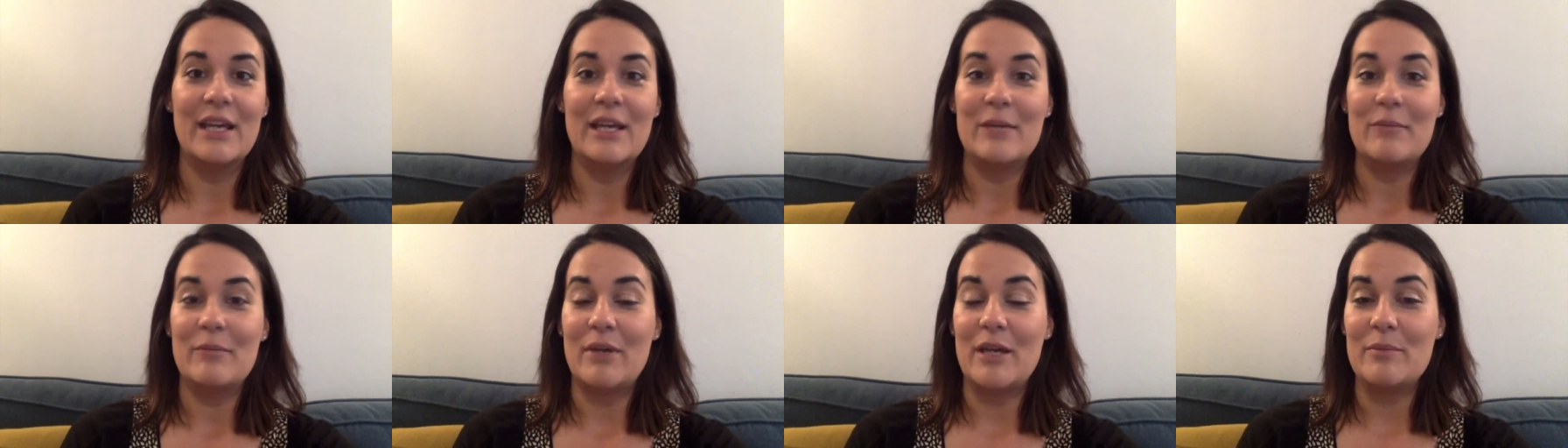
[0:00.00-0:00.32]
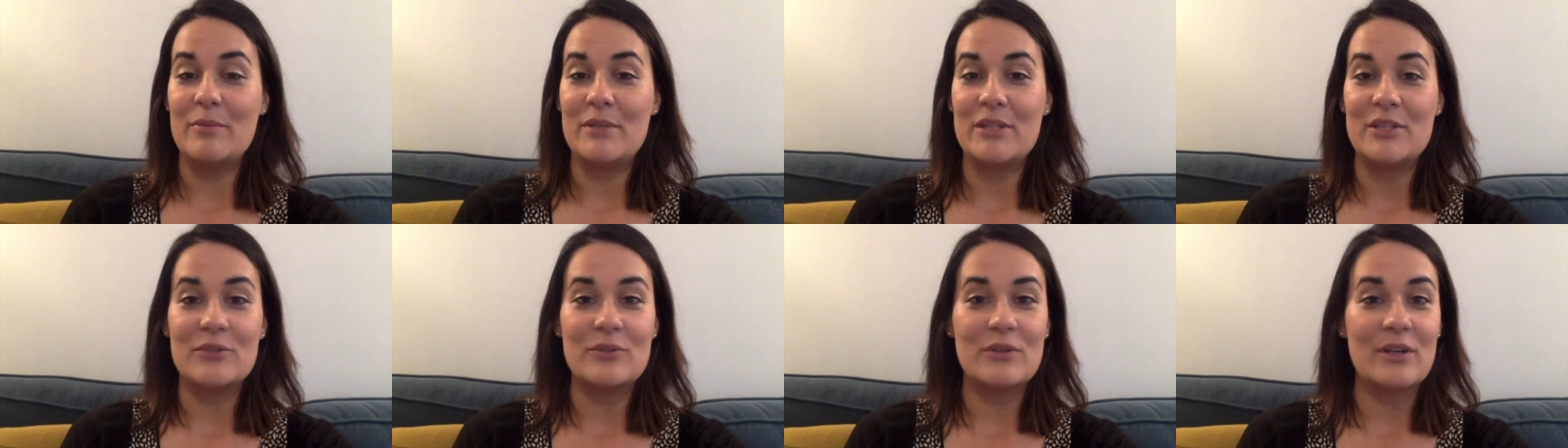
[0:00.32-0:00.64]

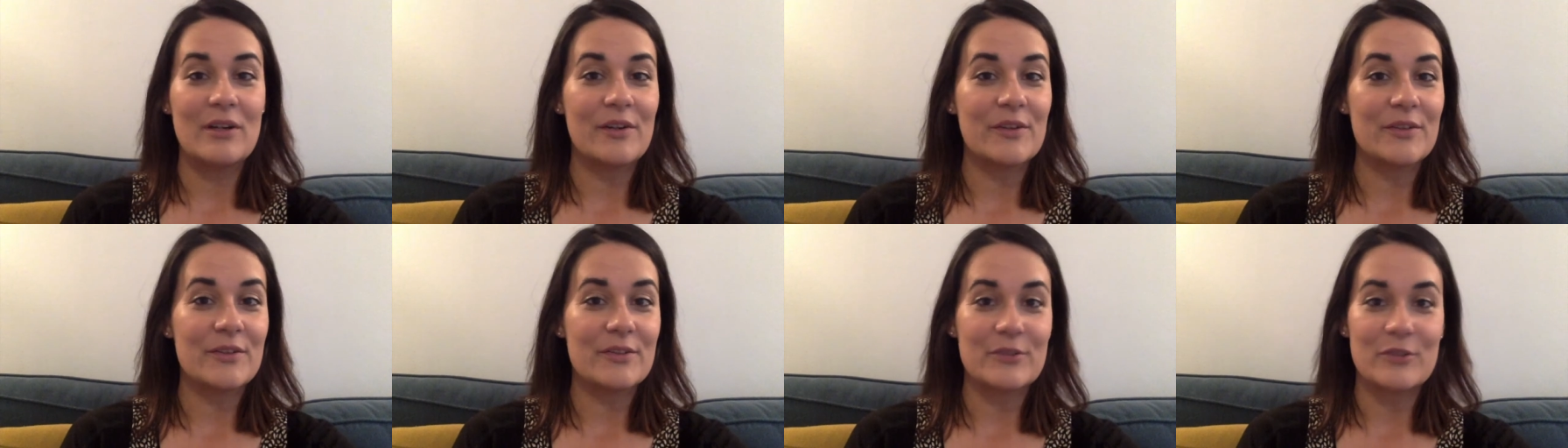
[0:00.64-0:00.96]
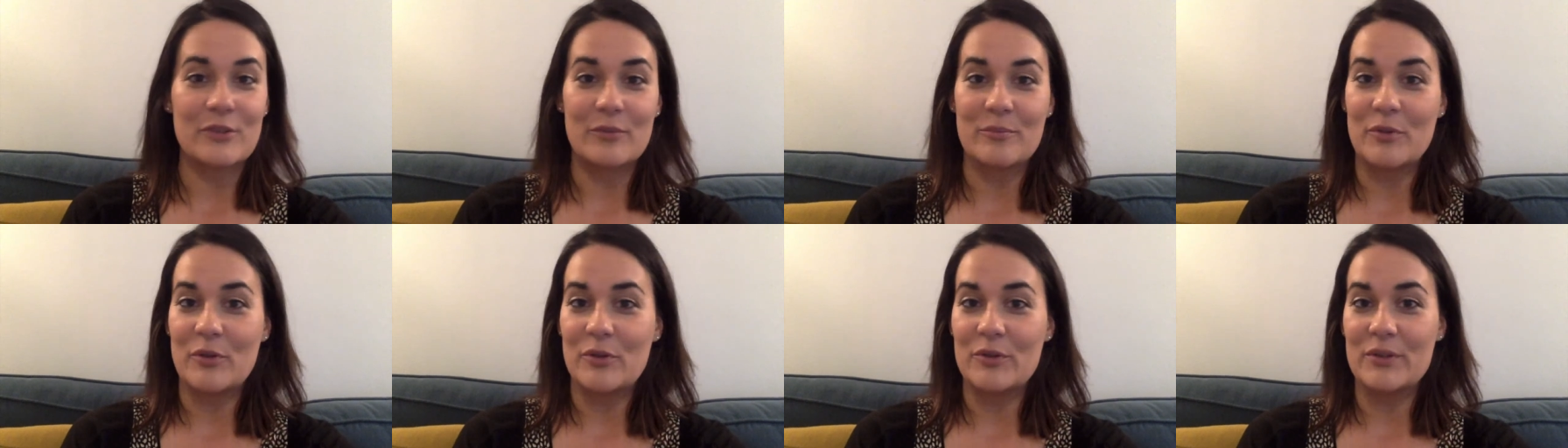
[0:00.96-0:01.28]
maybe you can't
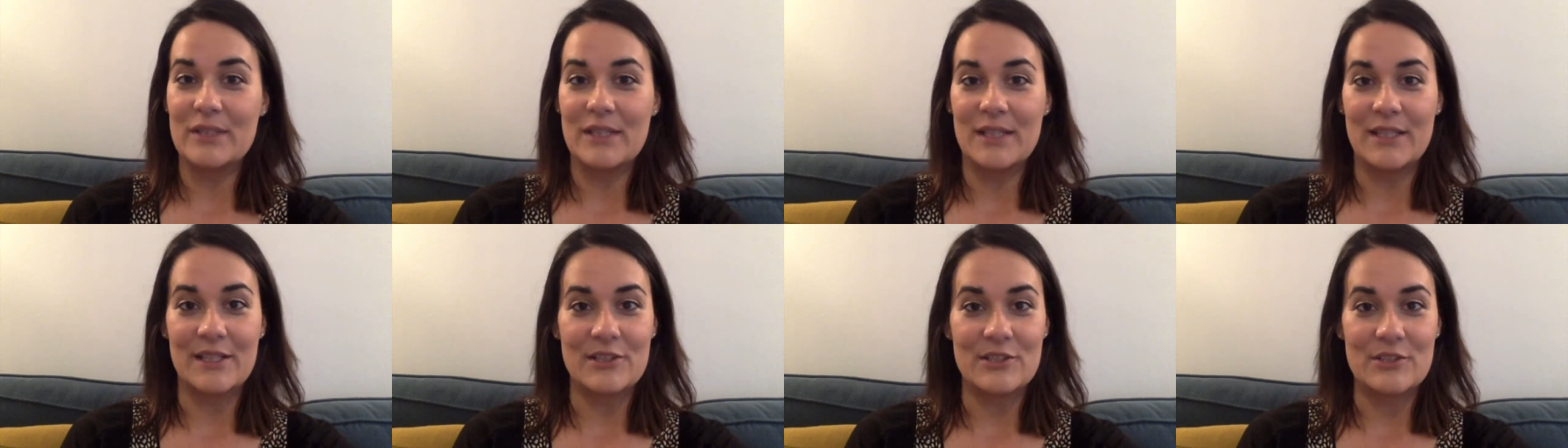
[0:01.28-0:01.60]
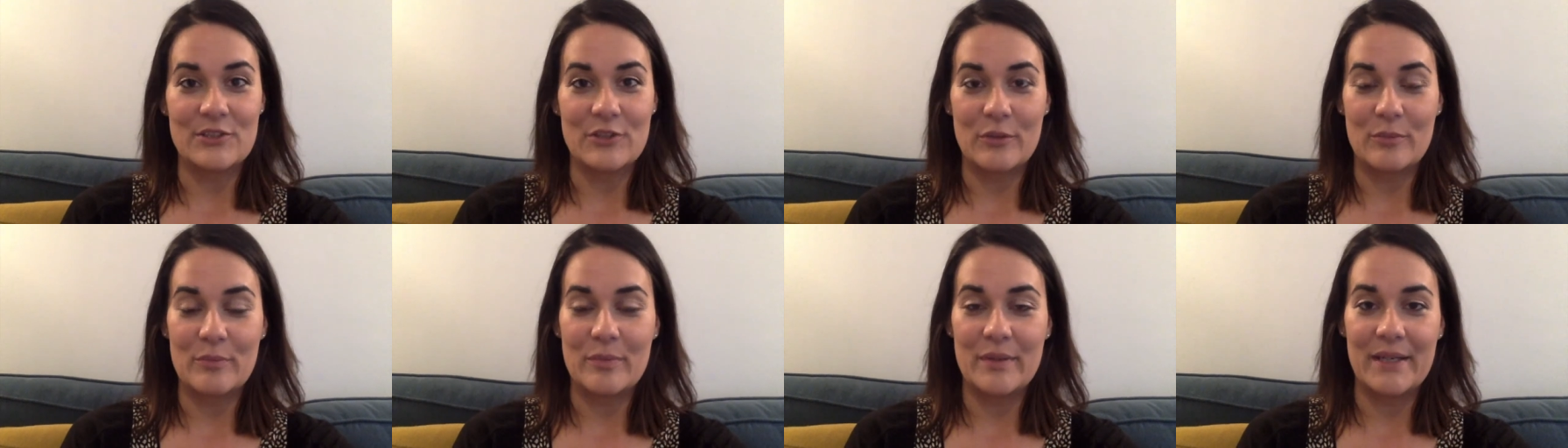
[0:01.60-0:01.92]
stop online
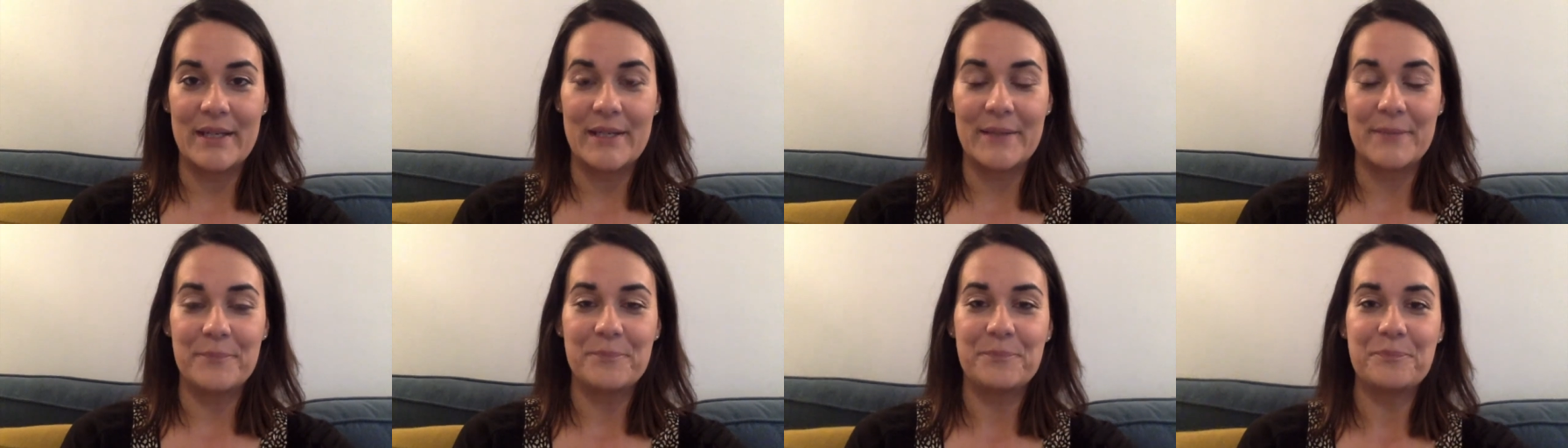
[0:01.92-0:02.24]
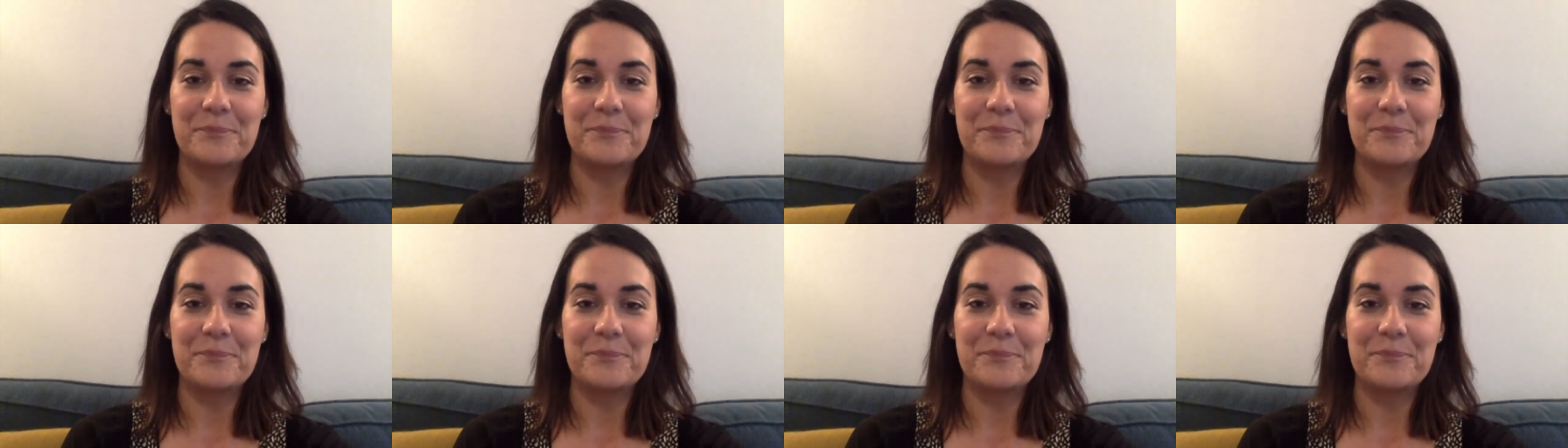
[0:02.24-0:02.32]
shopping,